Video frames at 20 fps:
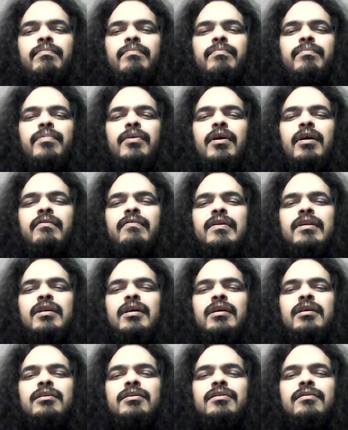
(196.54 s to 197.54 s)

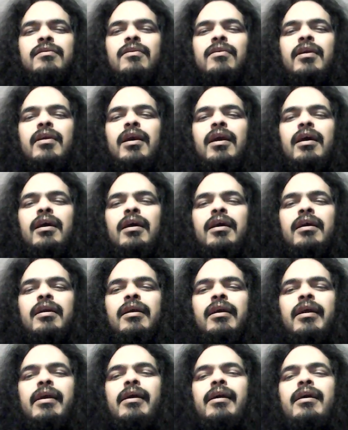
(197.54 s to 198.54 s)
providential care
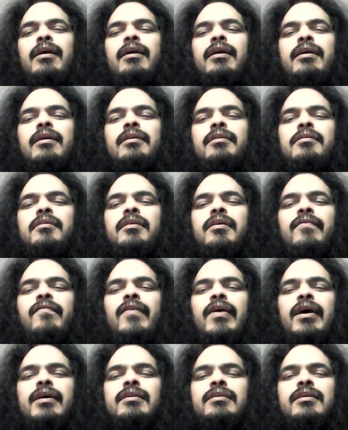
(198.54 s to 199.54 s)
and
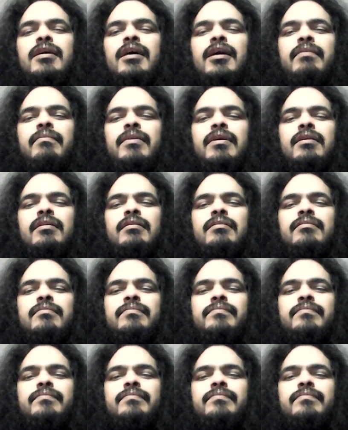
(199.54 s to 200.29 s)
divine timing,